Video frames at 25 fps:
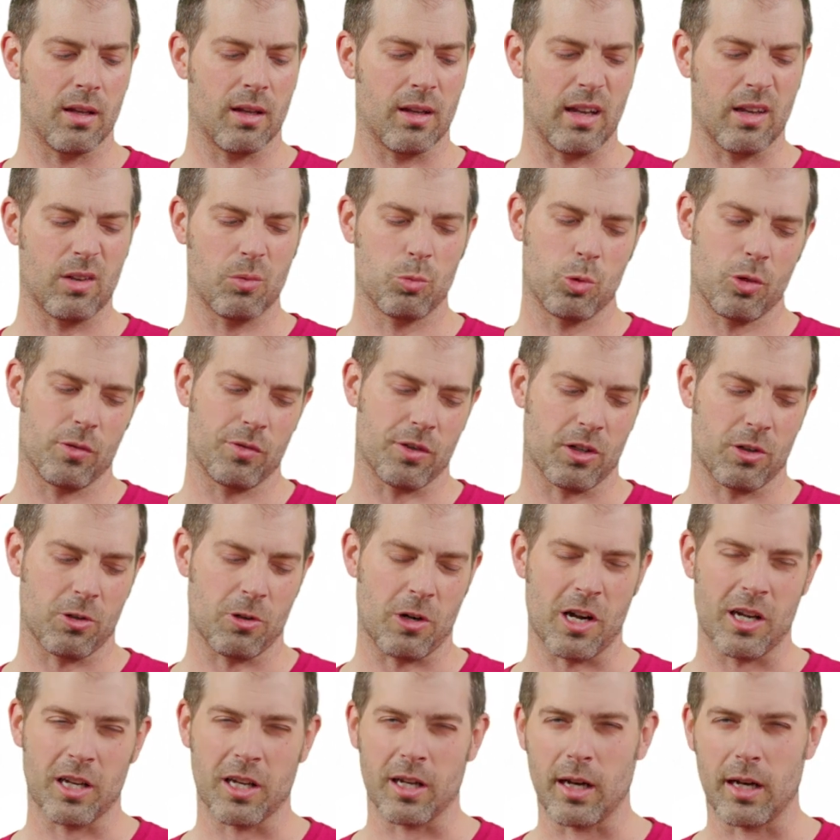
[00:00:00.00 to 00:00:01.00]
and that's more of a
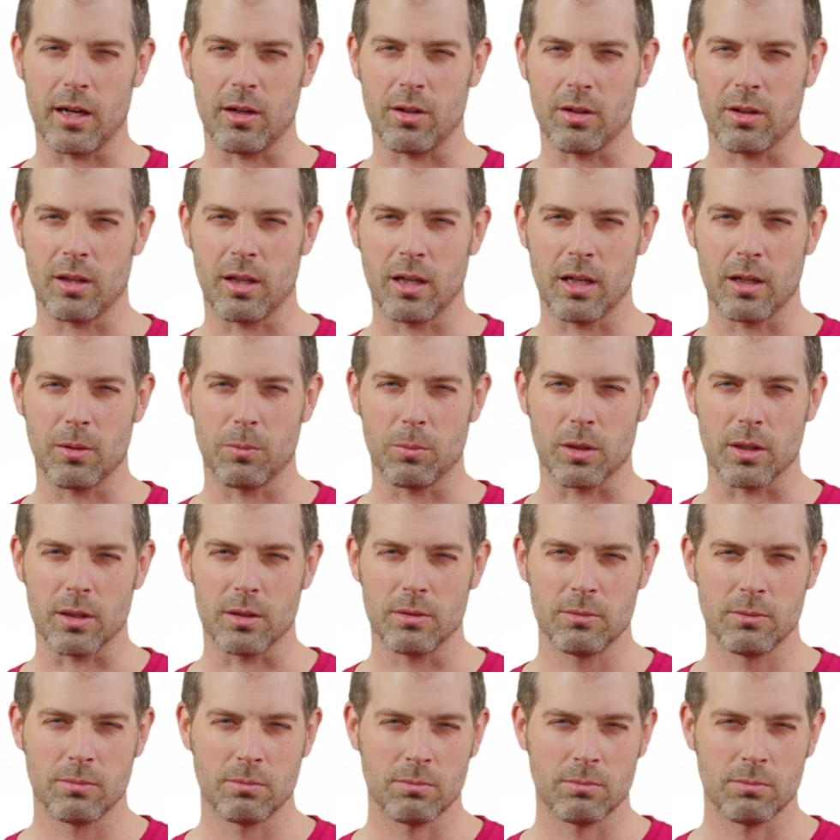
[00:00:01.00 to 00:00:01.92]
crocodile thing, but